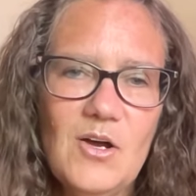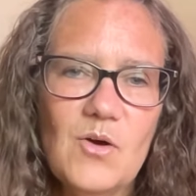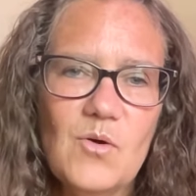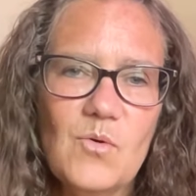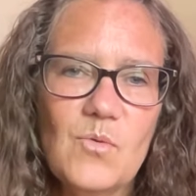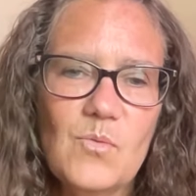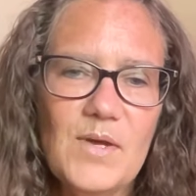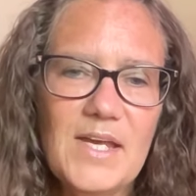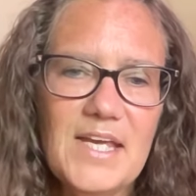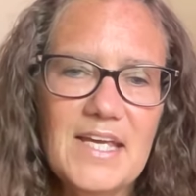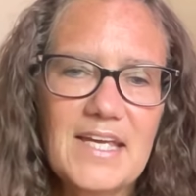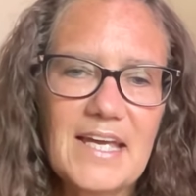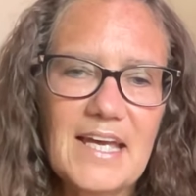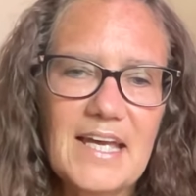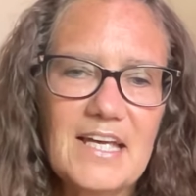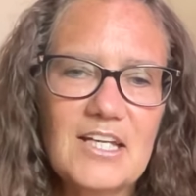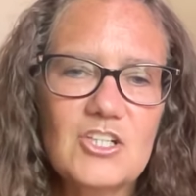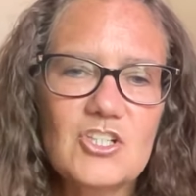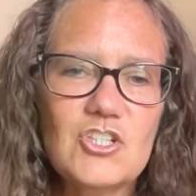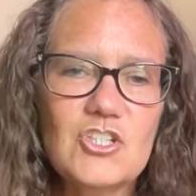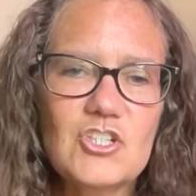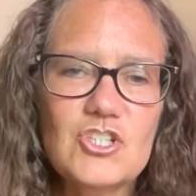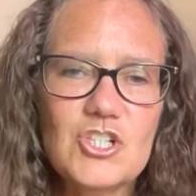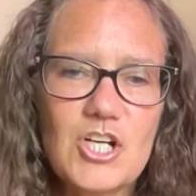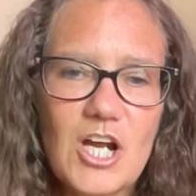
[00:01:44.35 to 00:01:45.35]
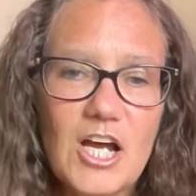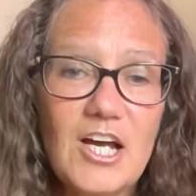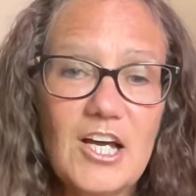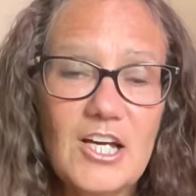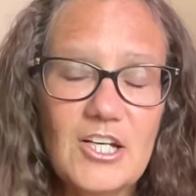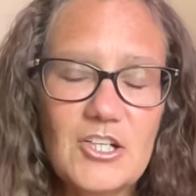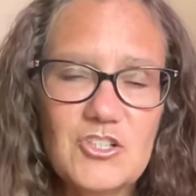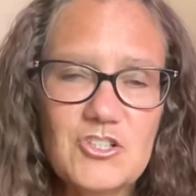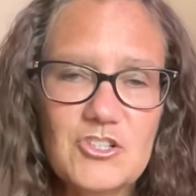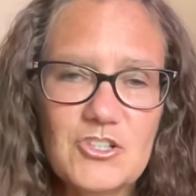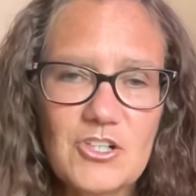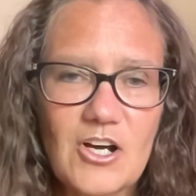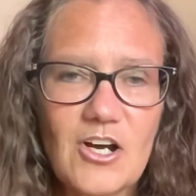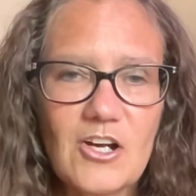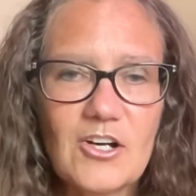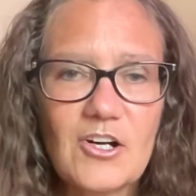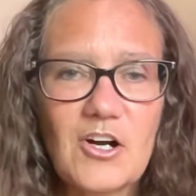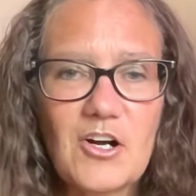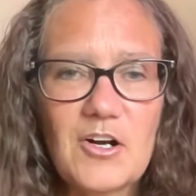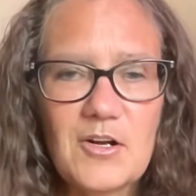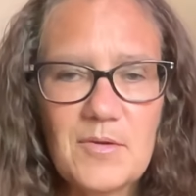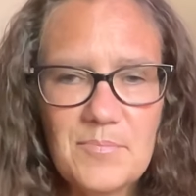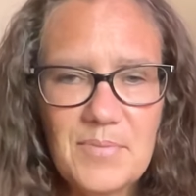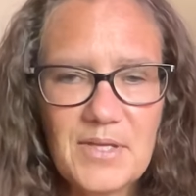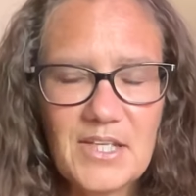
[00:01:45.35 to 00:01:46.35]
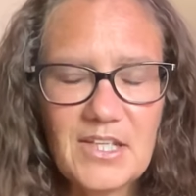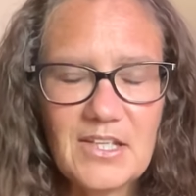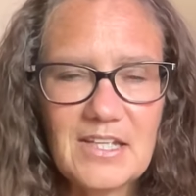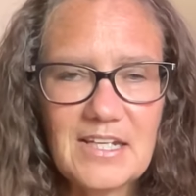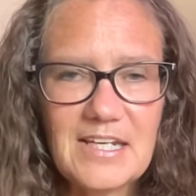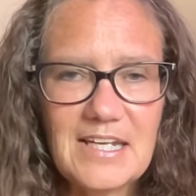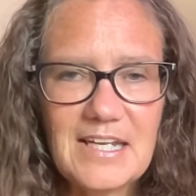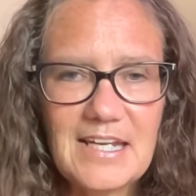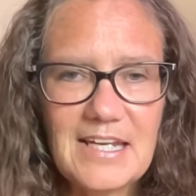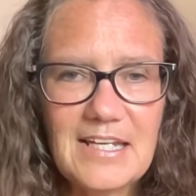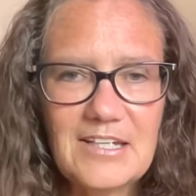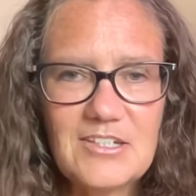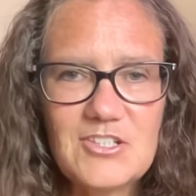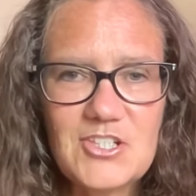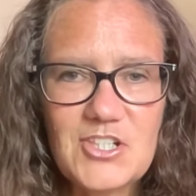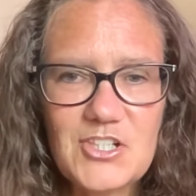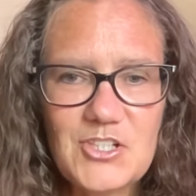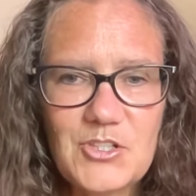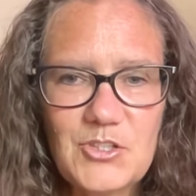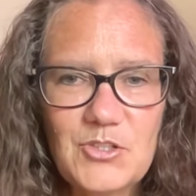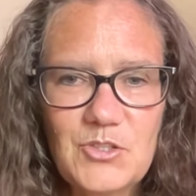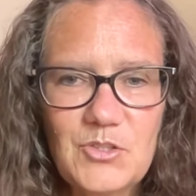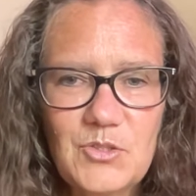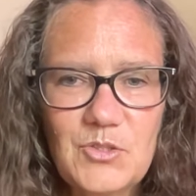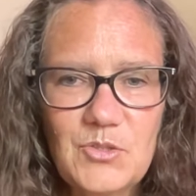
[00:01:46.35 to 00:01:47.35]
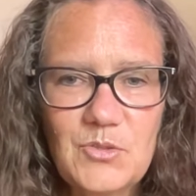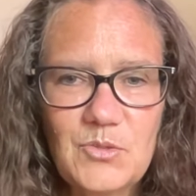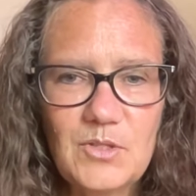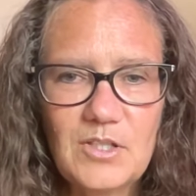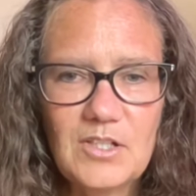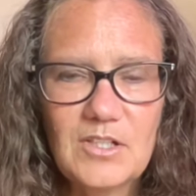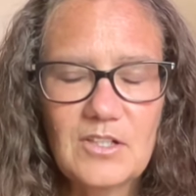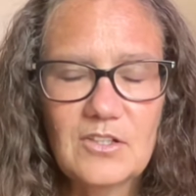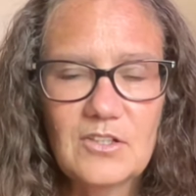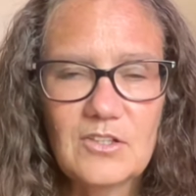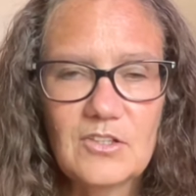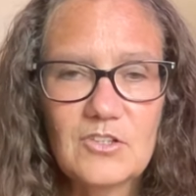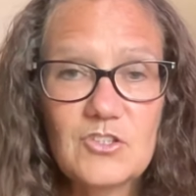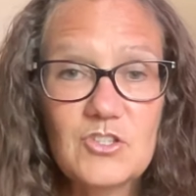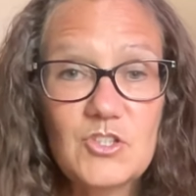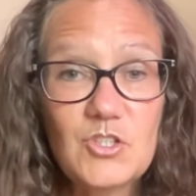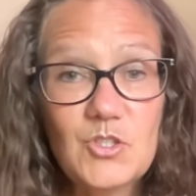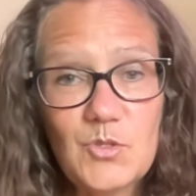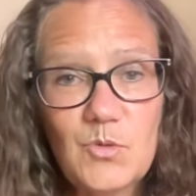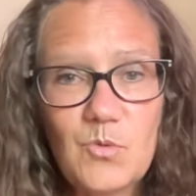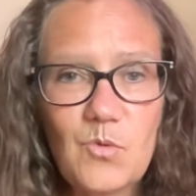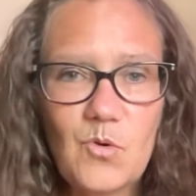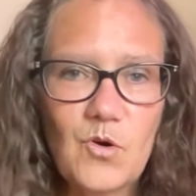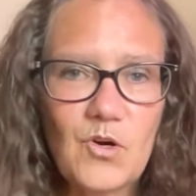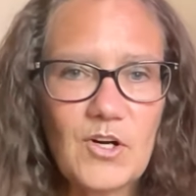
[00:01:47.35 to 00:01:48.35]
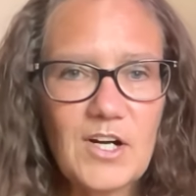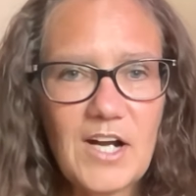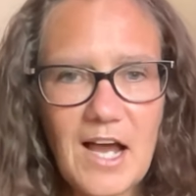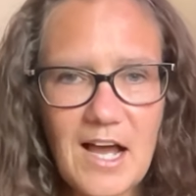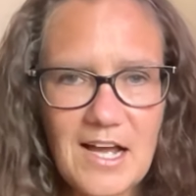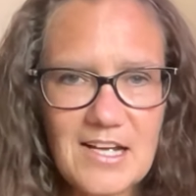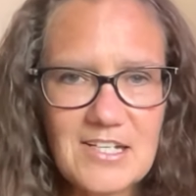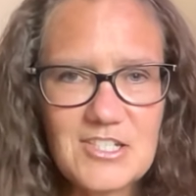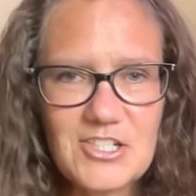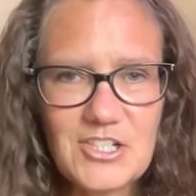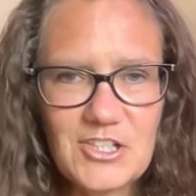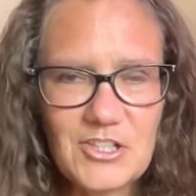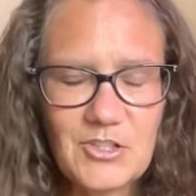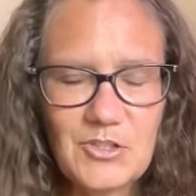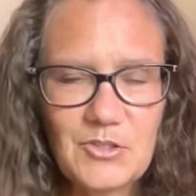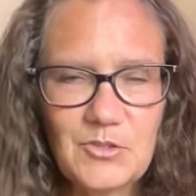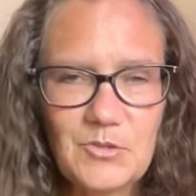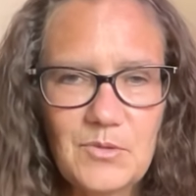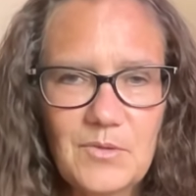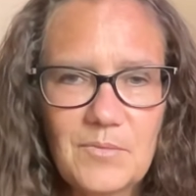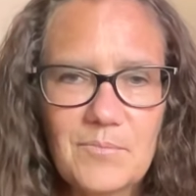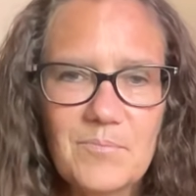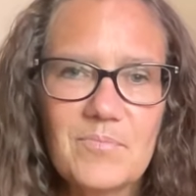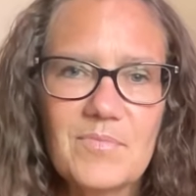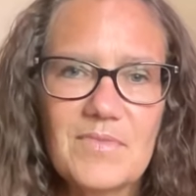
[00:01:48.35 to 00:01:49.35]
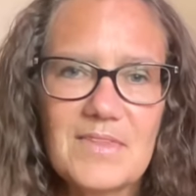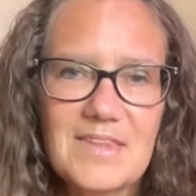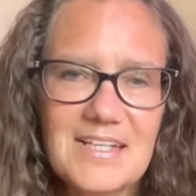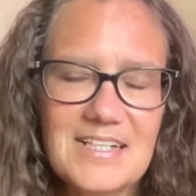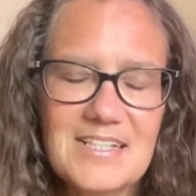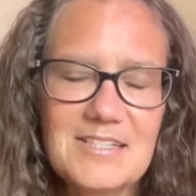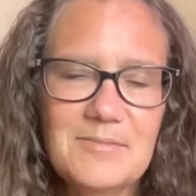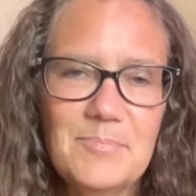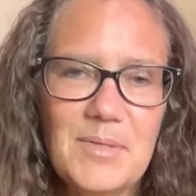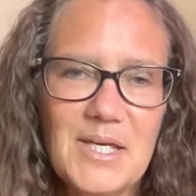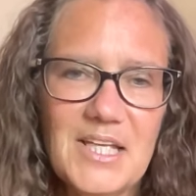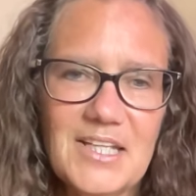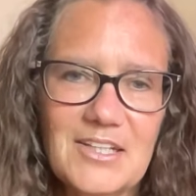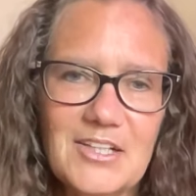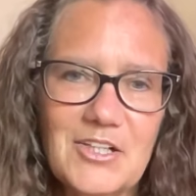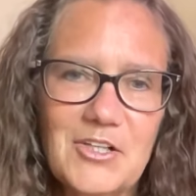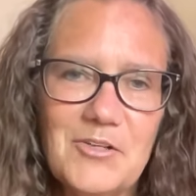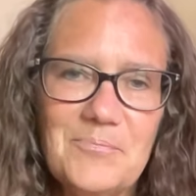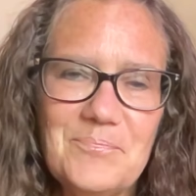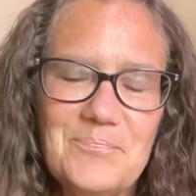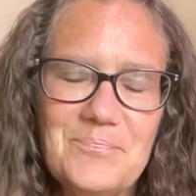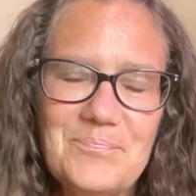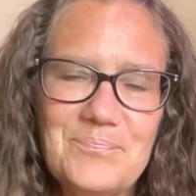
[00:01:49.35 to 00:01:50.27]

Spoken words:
We get judged on our ability to do or not do this pillar.